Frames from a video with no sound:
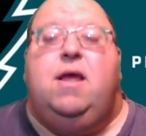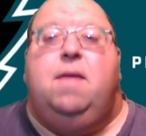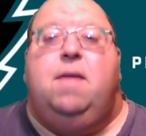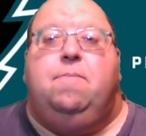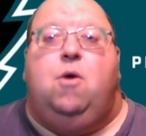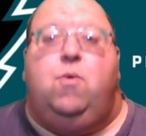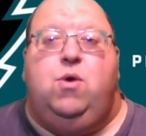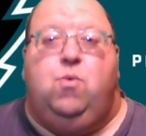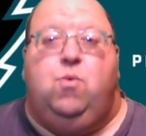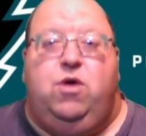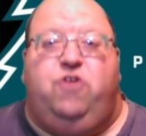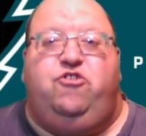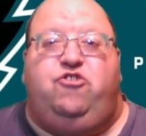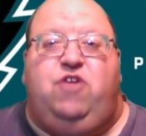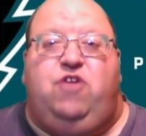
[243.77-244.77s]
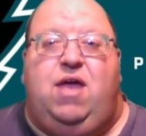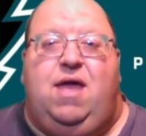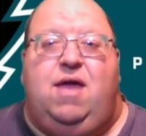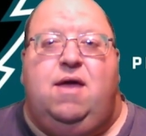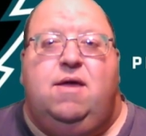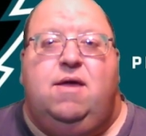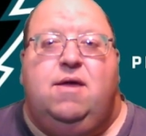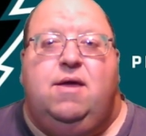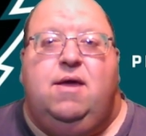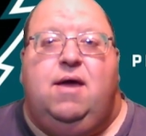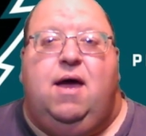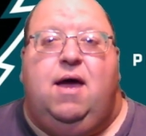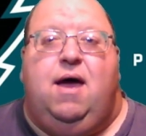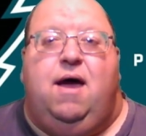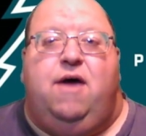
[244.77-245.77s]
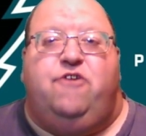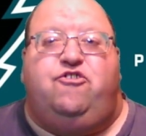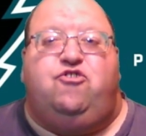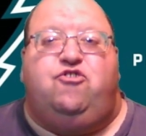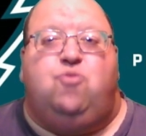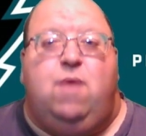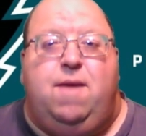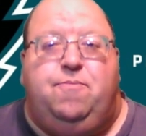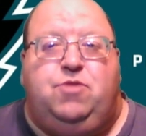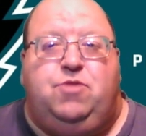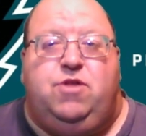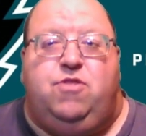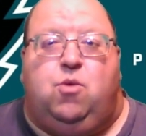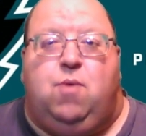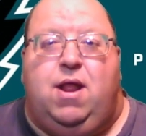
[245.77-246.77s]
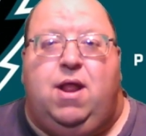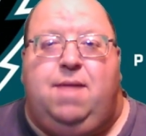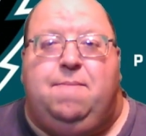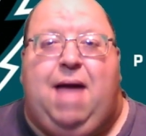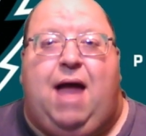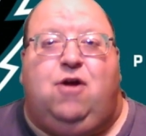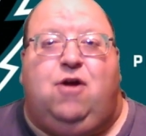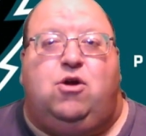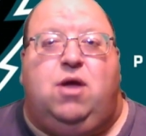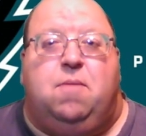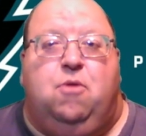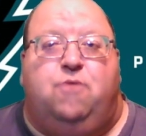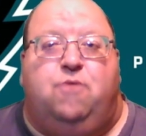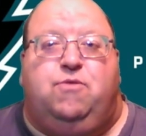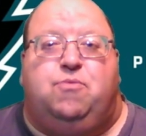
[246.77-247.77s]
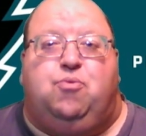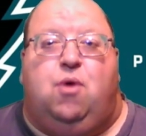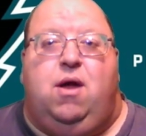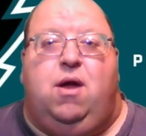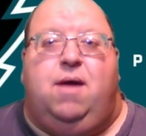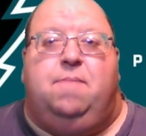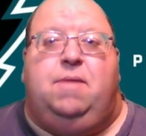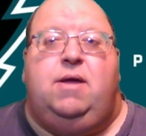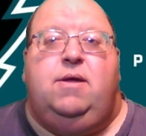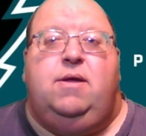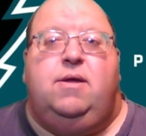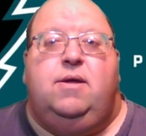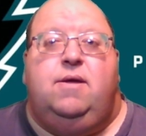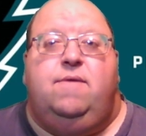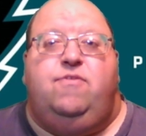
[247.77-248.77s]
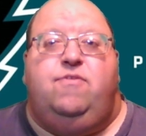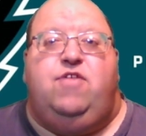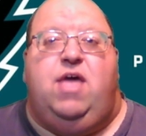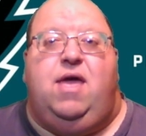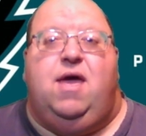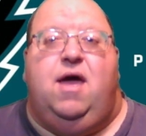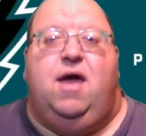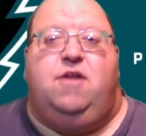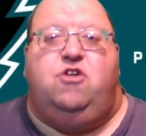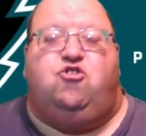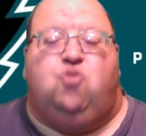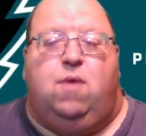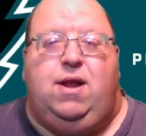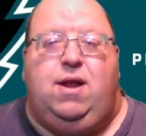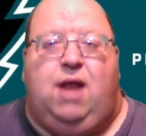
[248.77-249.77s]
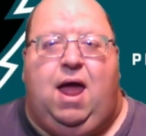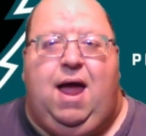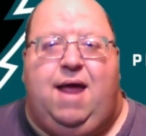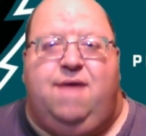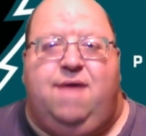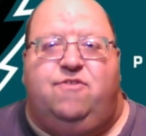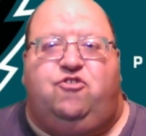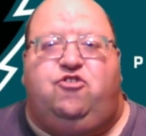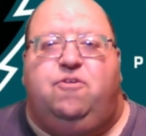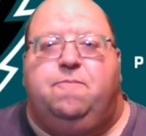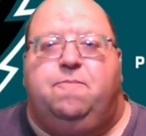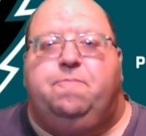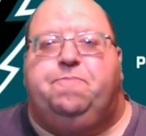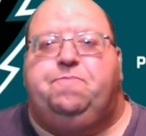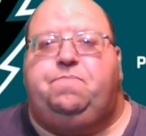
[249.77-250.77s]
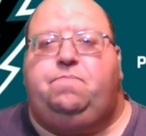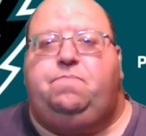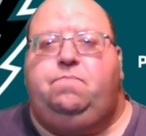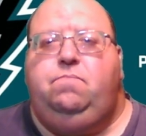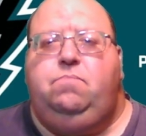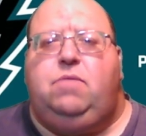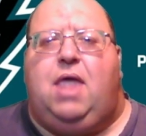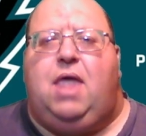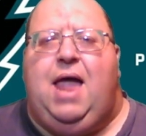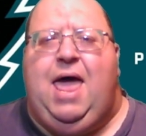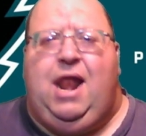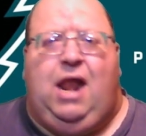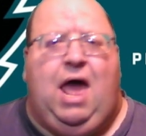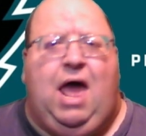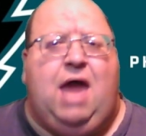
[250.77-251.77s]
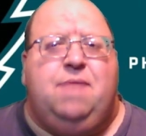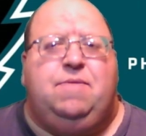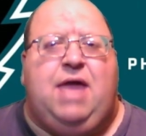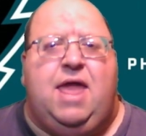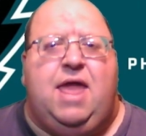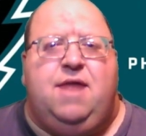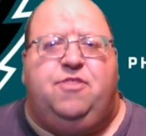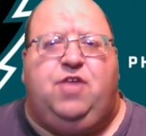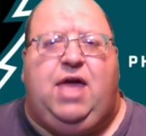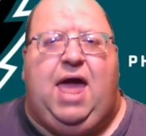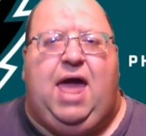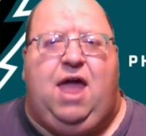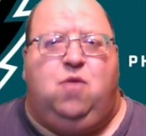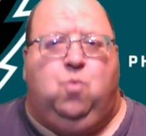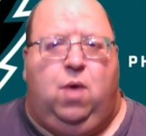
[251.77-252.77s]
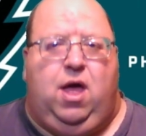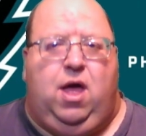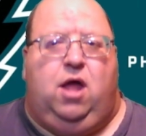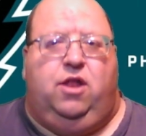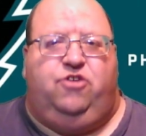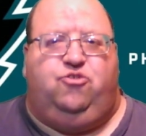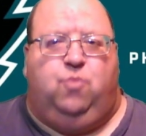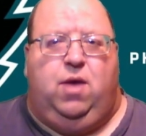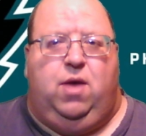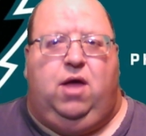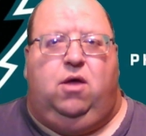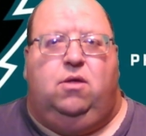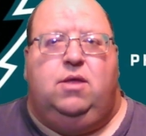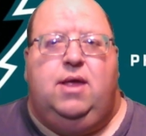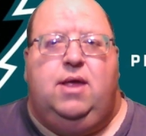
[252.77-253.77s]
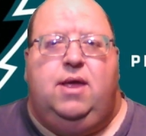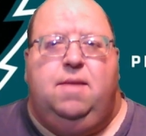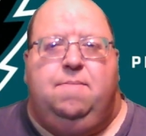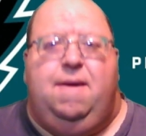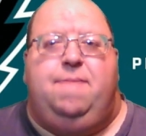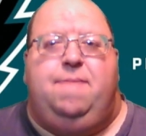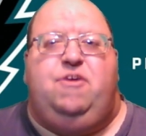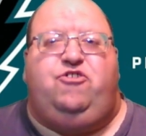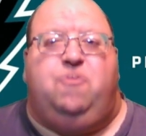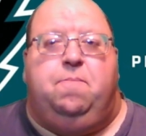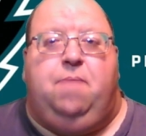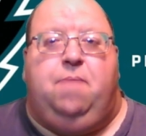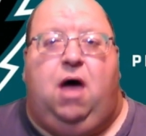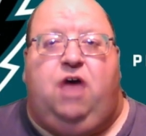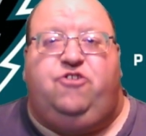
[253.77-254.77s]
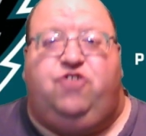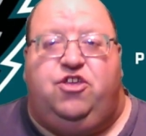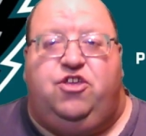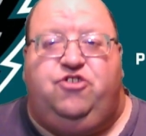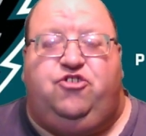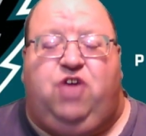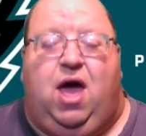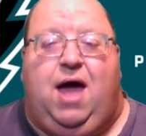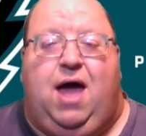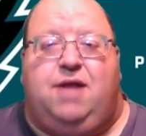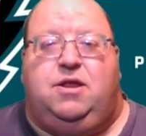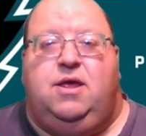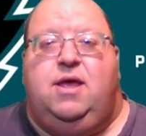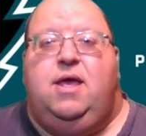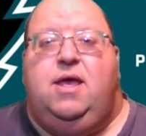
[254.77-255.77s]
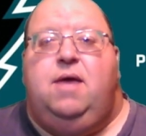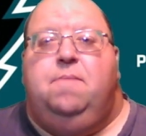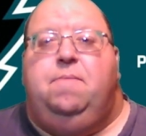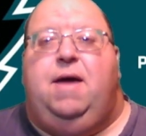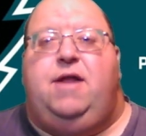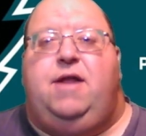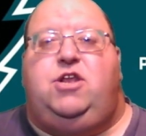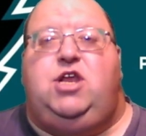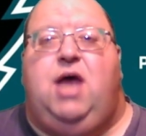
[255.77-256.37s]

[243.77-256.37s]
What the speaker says: but we will see Swift, the running back who come over from the Detroit Lions, and a lot of Kenneth Gainwell as well. Maybe some Boston Scott. But,